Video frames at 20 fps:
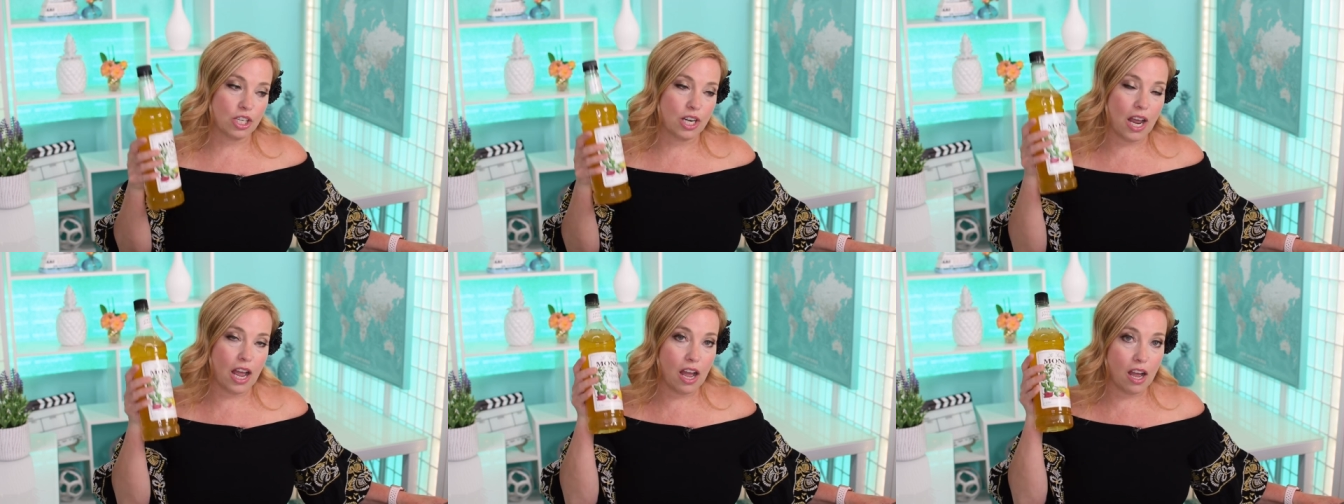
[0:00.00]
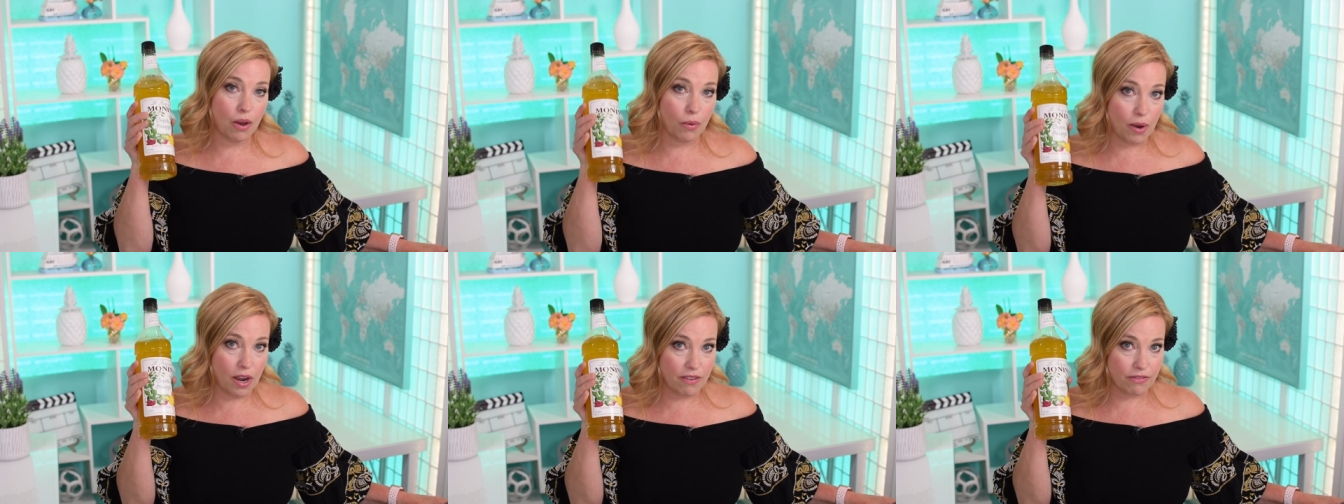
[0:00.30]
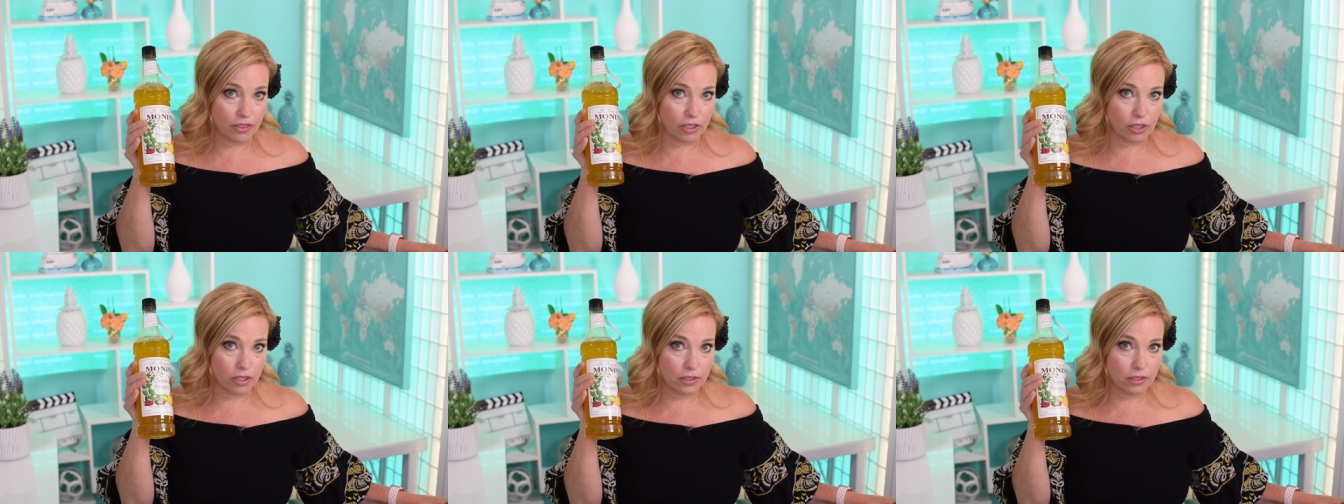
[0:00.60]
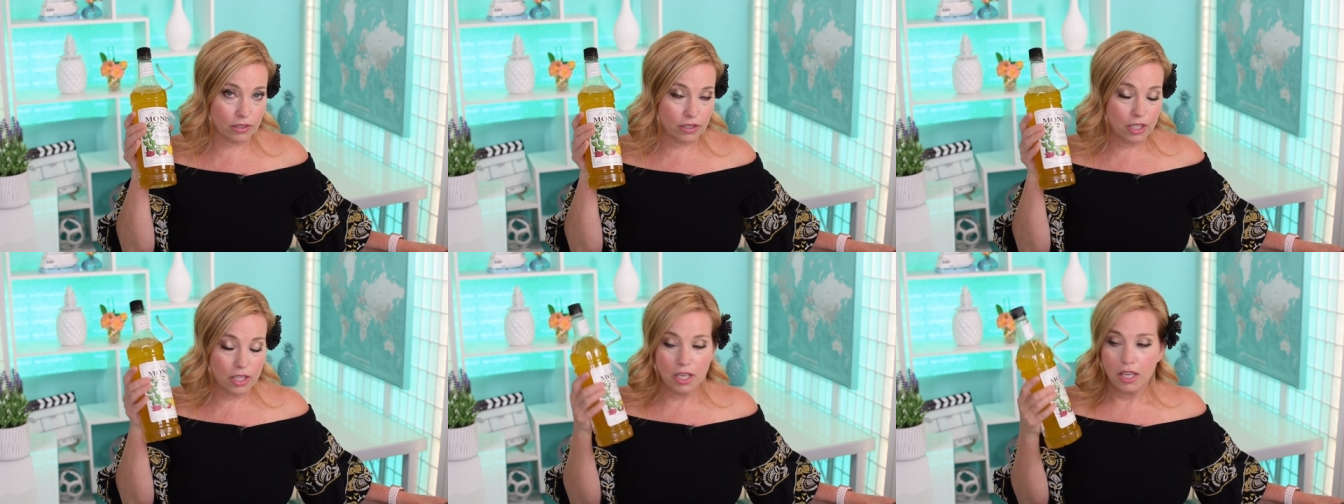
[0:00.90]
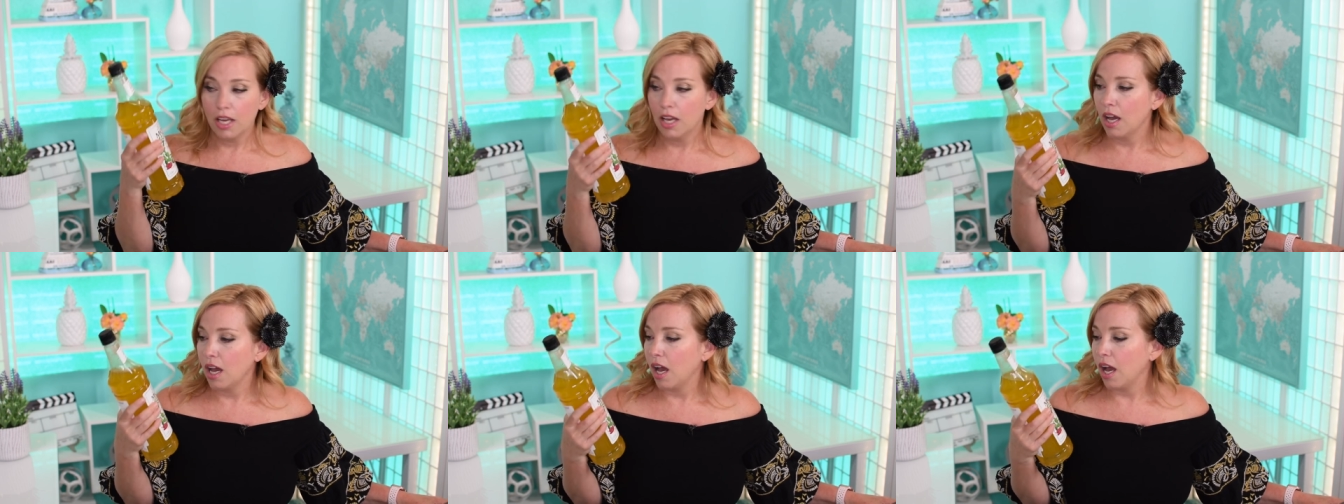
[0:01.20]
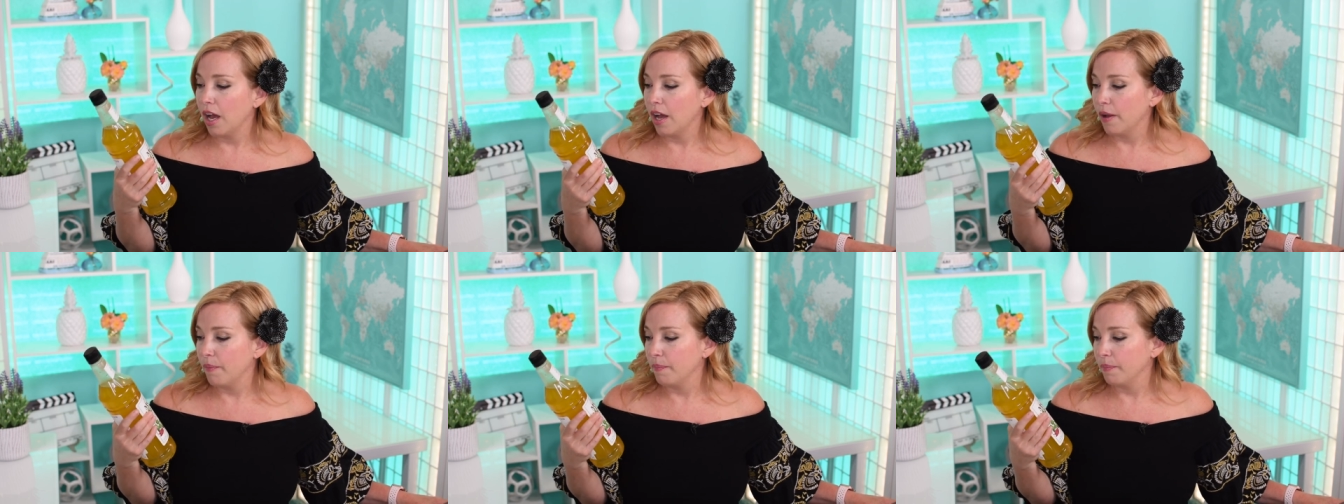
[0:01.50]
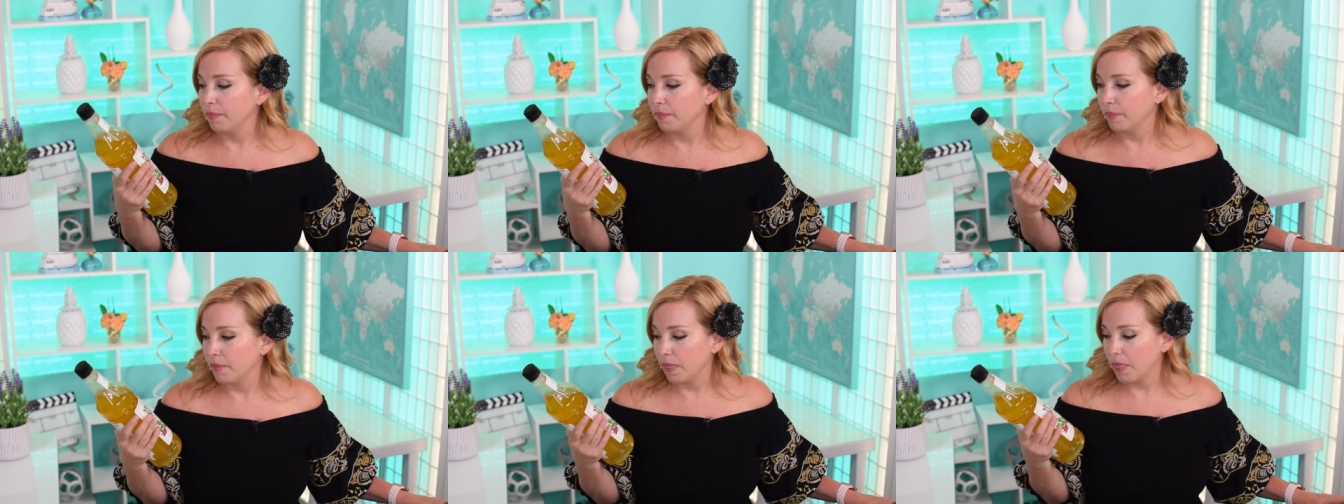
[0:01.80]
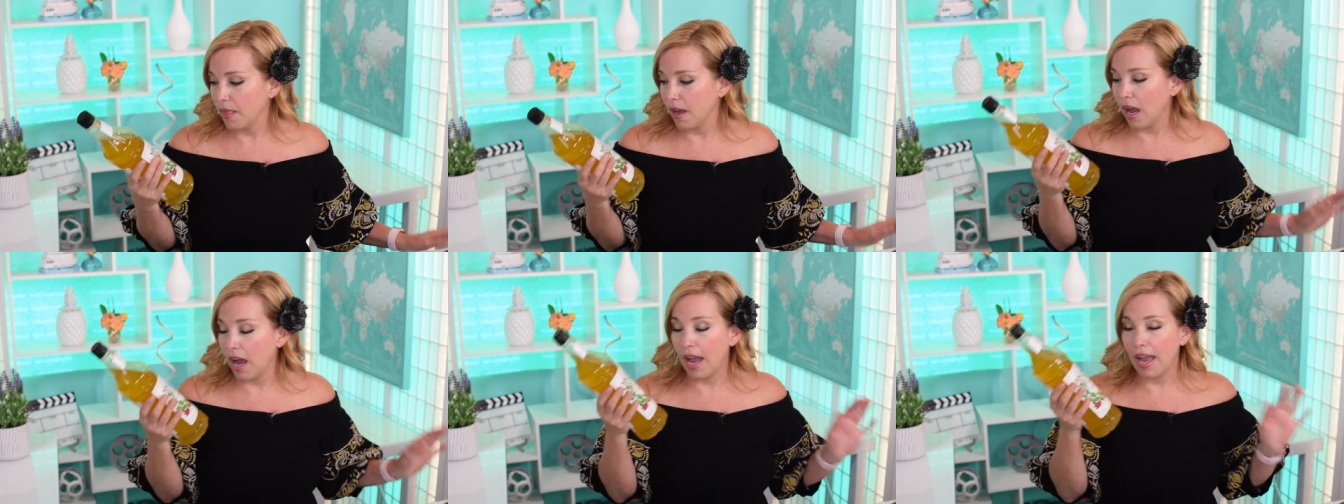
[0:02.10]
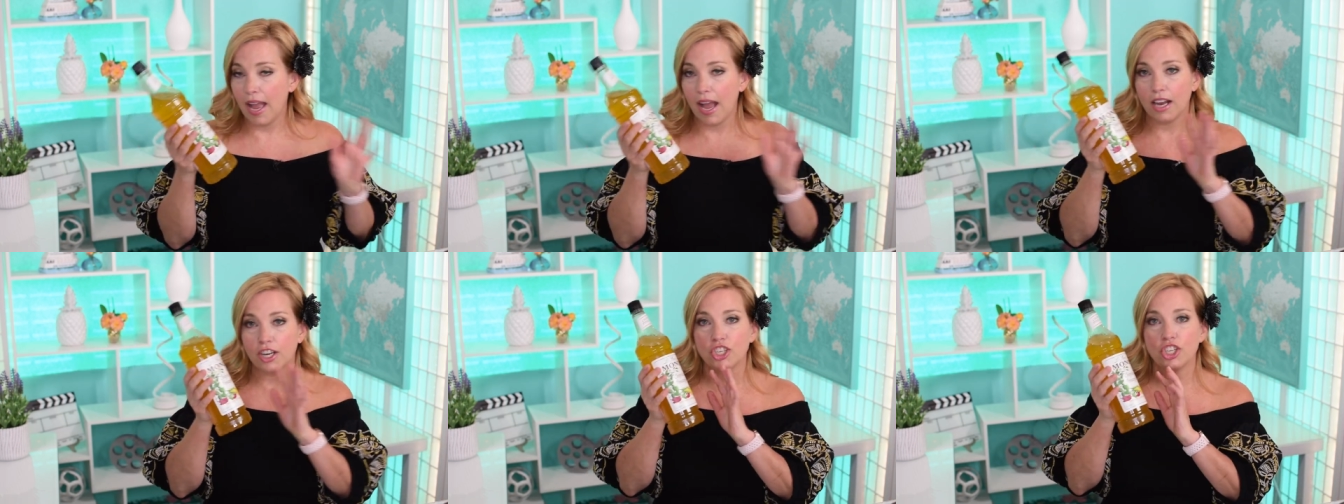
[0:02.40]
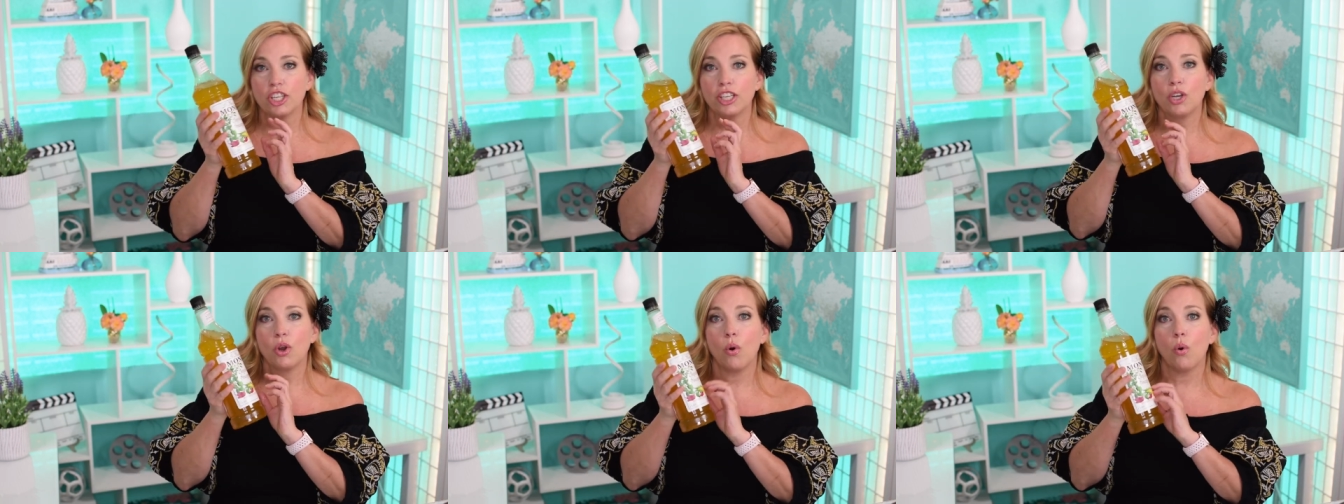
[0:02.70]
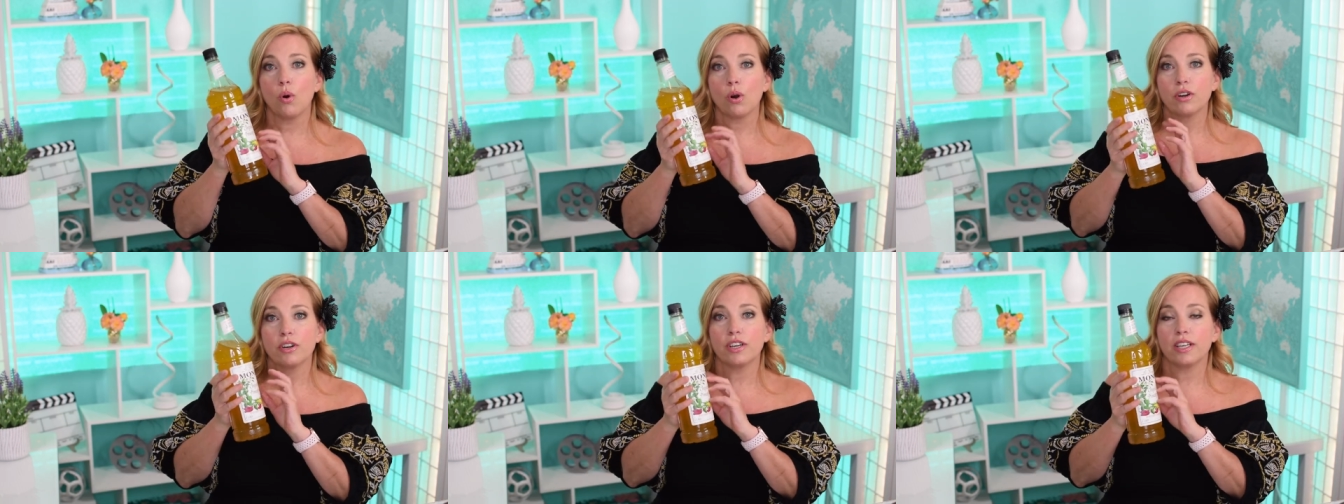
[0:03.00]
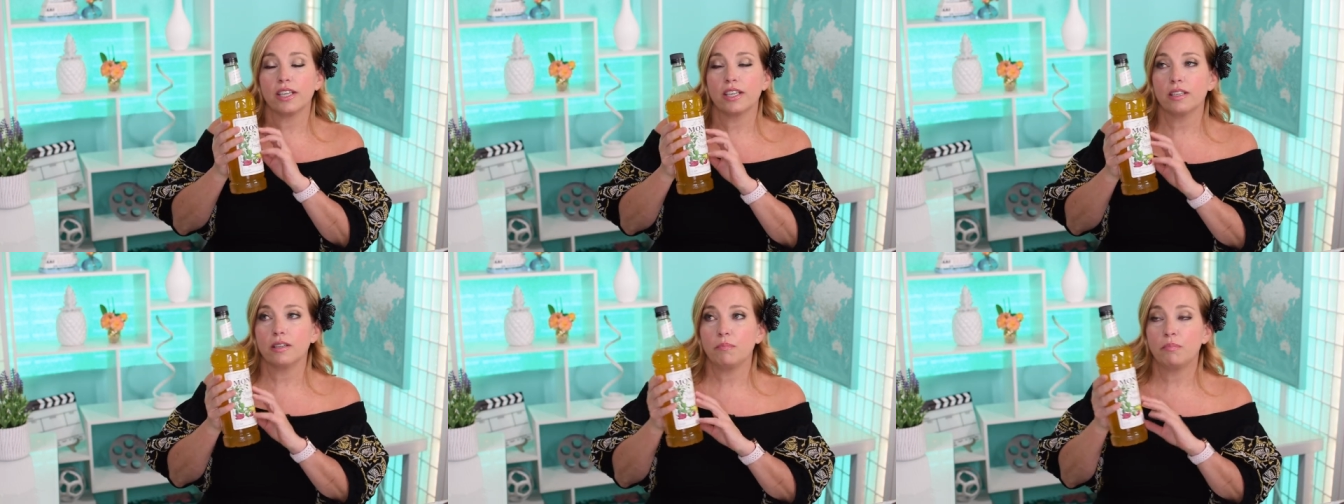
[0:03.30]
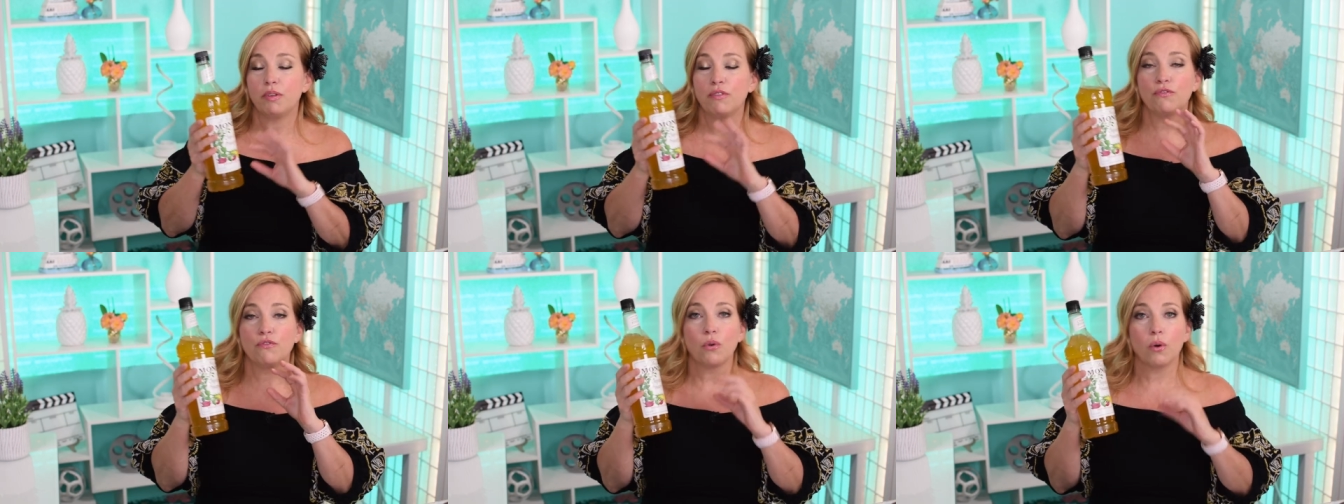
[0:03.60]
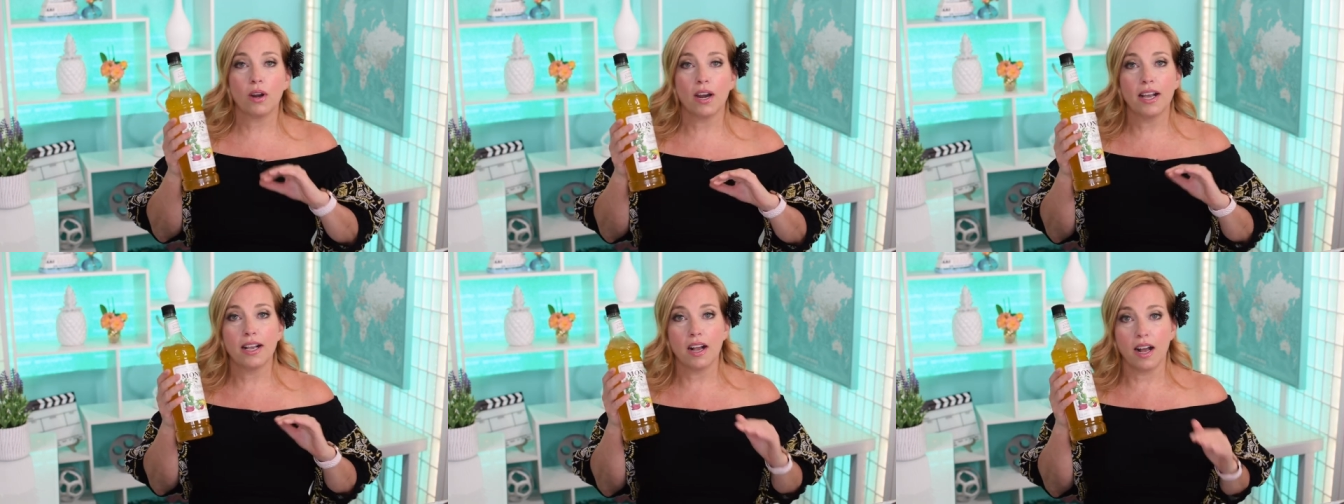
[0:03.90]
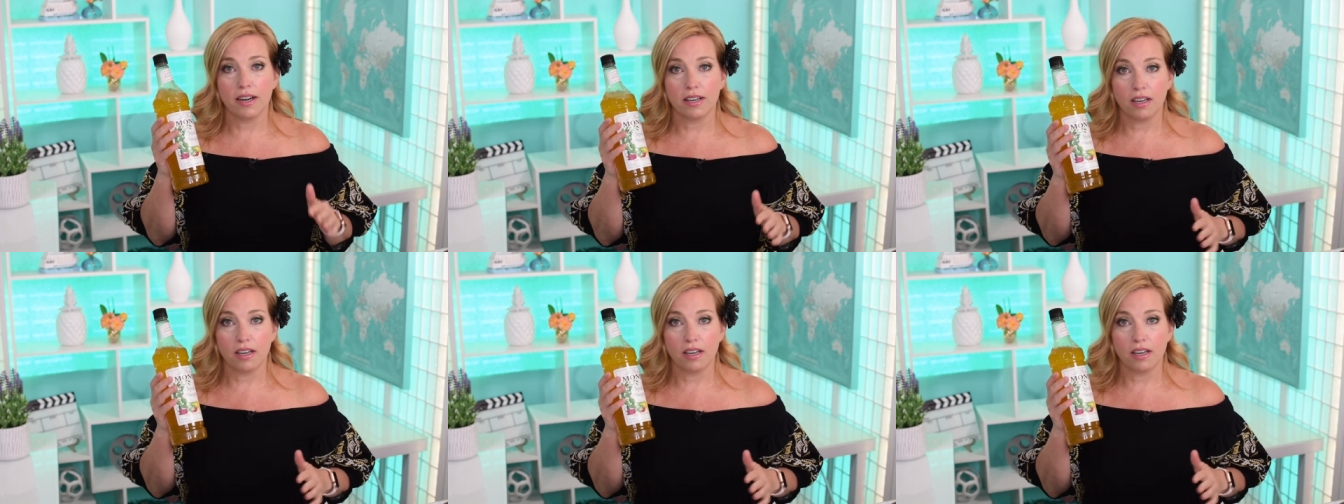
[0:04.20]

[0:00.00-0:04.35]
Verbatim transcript: However, um, I actually ordered it before I got it